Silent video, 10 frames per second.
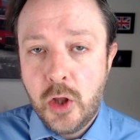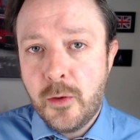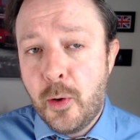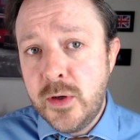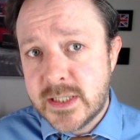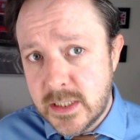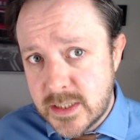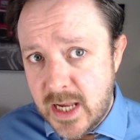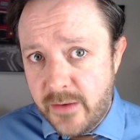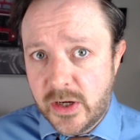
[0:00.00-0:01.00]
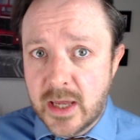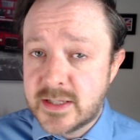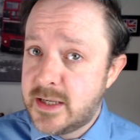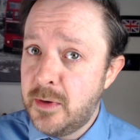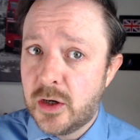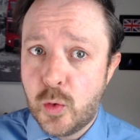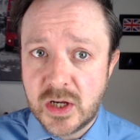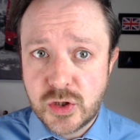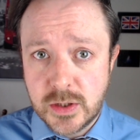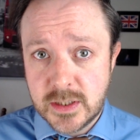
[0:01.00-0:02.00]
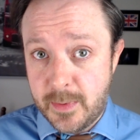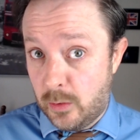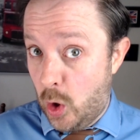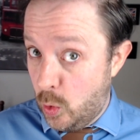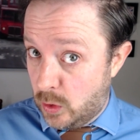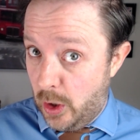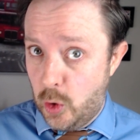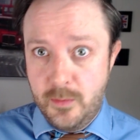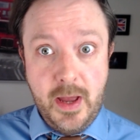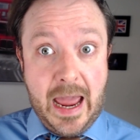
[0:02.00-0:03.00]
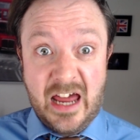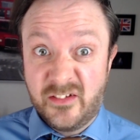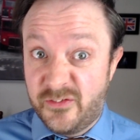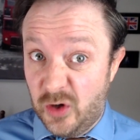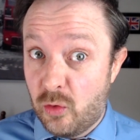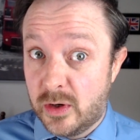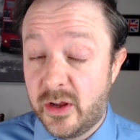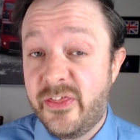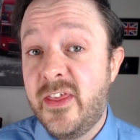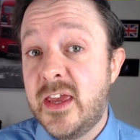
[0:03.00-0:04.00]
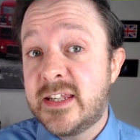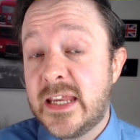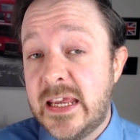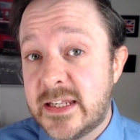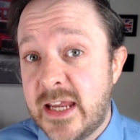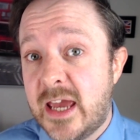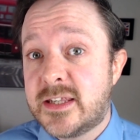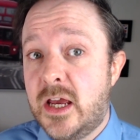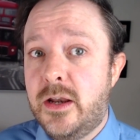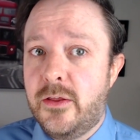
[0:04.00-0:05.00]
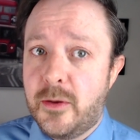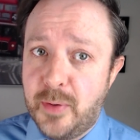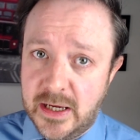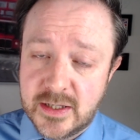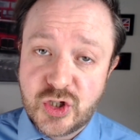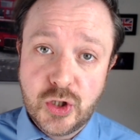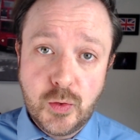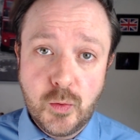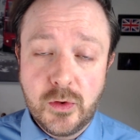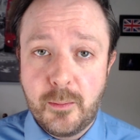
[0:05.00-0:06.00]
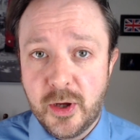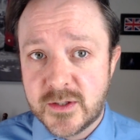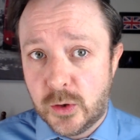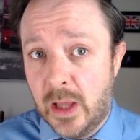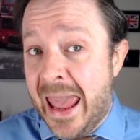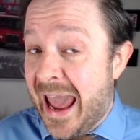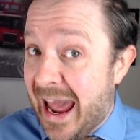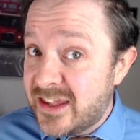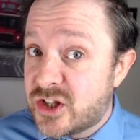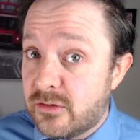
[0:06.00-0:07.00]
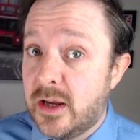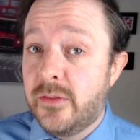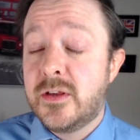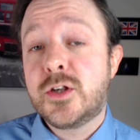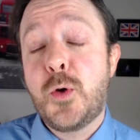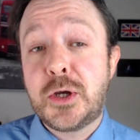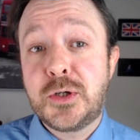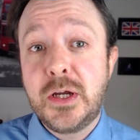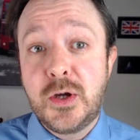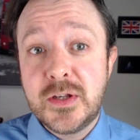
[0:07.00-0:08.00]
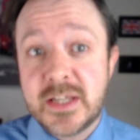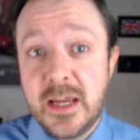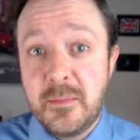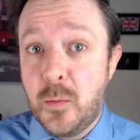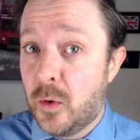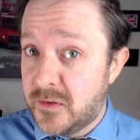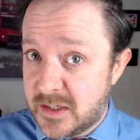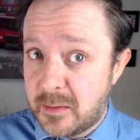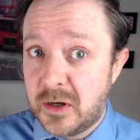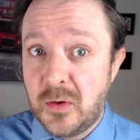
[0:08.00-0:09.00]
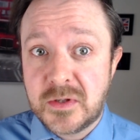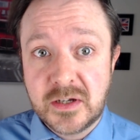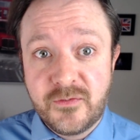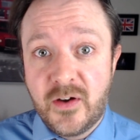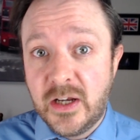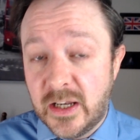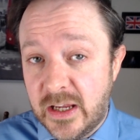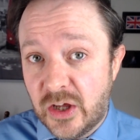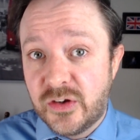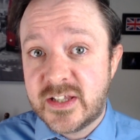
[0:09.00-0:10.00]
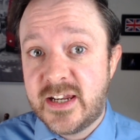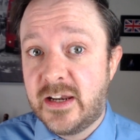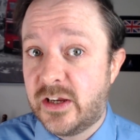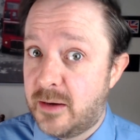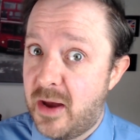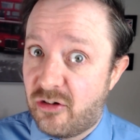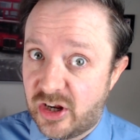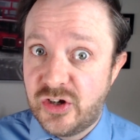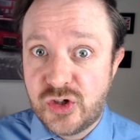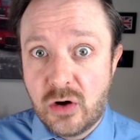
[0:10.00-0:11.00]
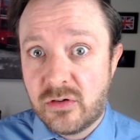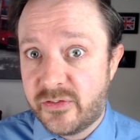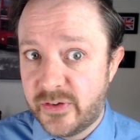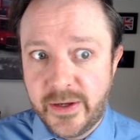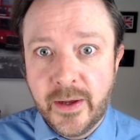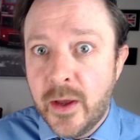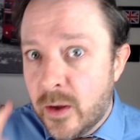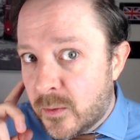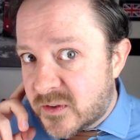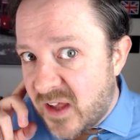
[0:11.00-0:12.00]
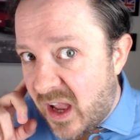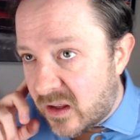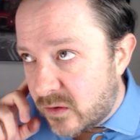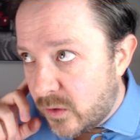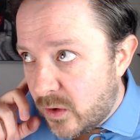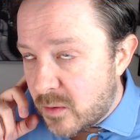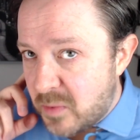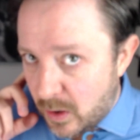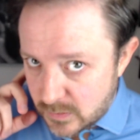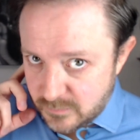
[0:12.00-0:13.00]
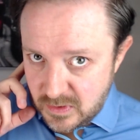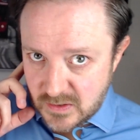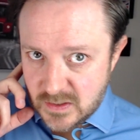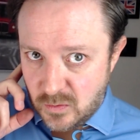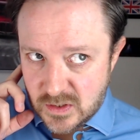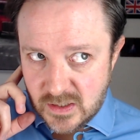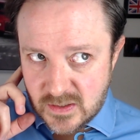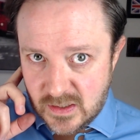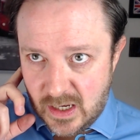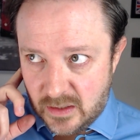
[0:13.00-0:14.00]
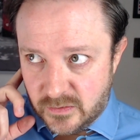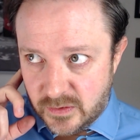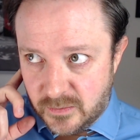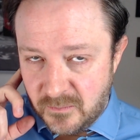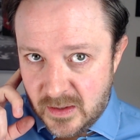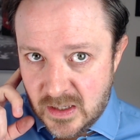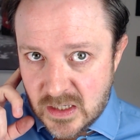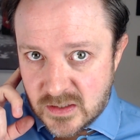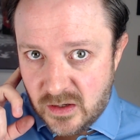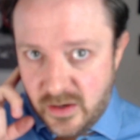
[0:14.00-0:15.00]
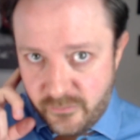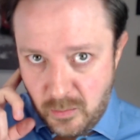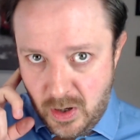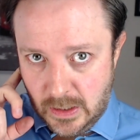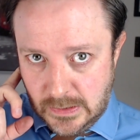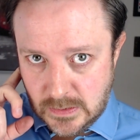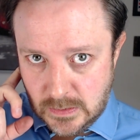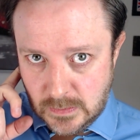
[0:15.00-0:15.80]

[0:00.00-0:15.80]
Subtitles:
The point is, having had similar questions about Oklahoma and Florida, this is yet another piece to the puzzle. Answering this question could take me one step closer to finally understanding American geography. What's that? Part of Minnesota is in Canada. Never mind.